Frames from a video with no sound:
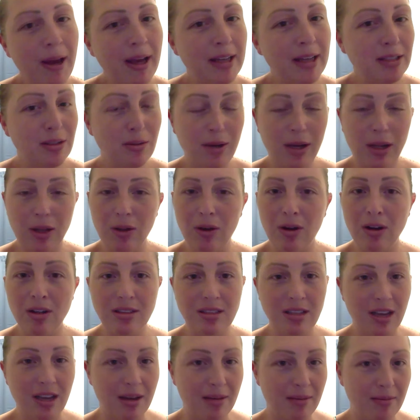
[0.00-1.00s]
passed away a long
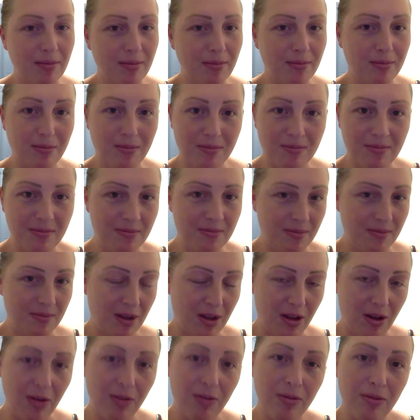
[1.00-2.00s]
time
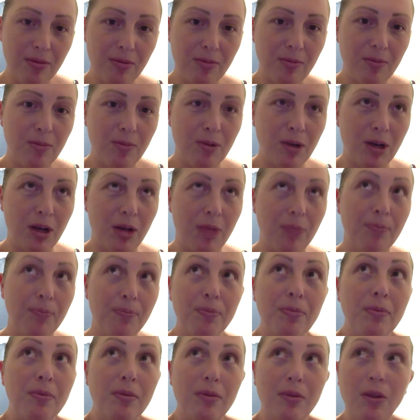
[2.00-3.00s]
ago. Wow,
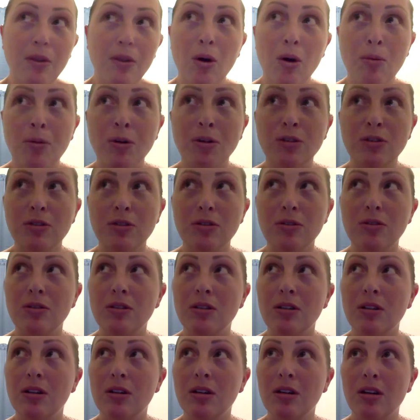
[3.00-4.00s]
almost
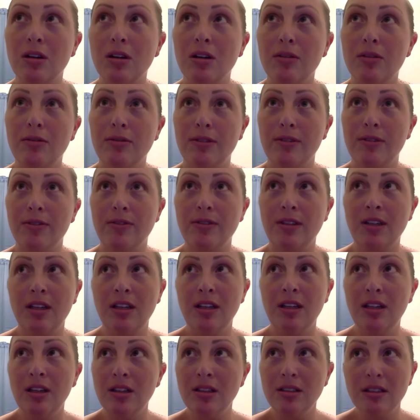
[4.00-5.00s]

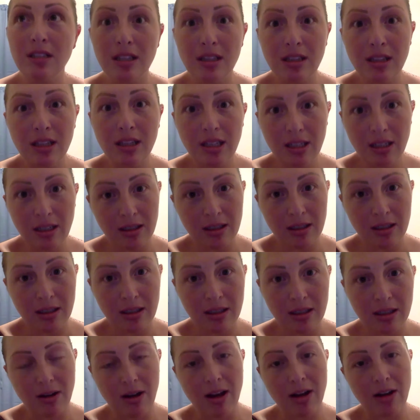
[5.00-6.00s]
fifteen years, I think.
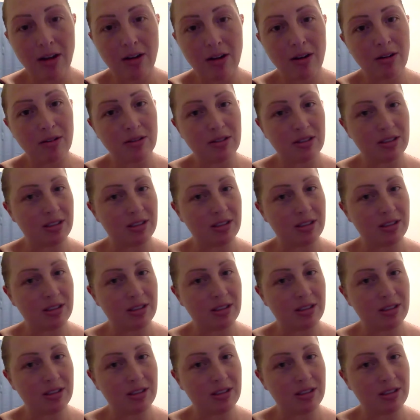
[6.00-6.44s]
So I don't know mm-hmm. if